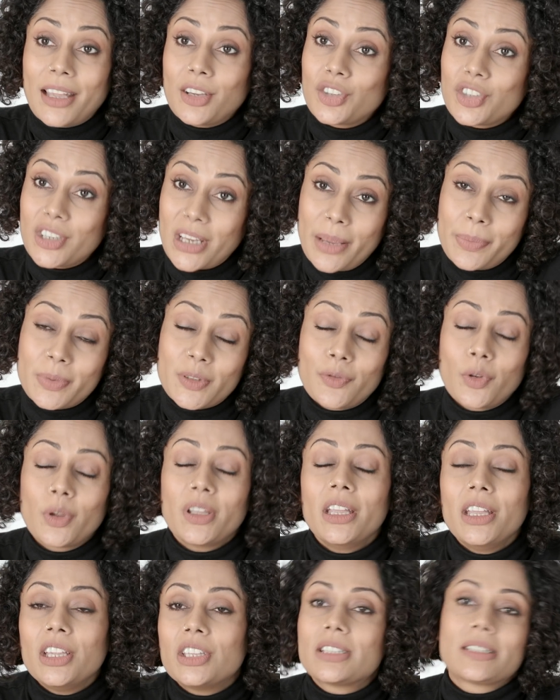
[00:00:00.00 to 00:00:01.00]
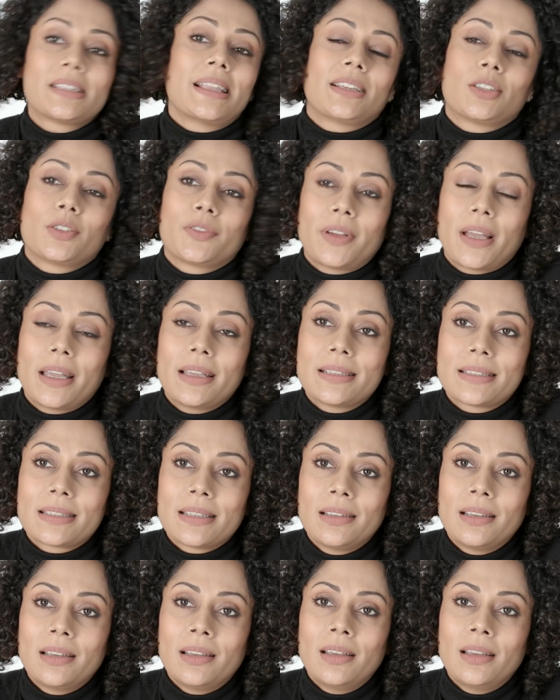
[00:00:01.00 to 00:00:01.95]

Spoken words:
and shapes for each set of eyes.